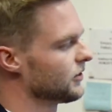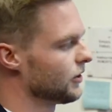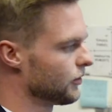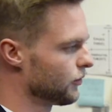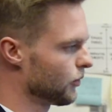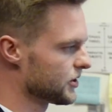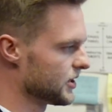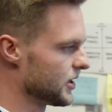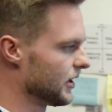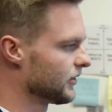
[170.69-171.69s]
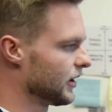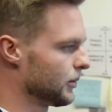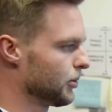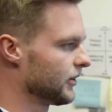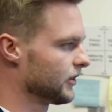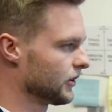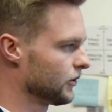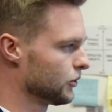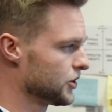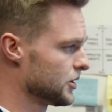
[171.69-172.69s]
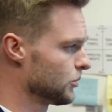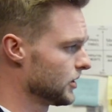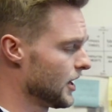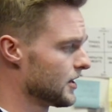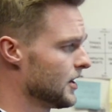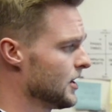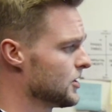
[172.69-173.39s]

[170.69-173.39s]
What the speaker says: 114 days, and the pricing associated with that.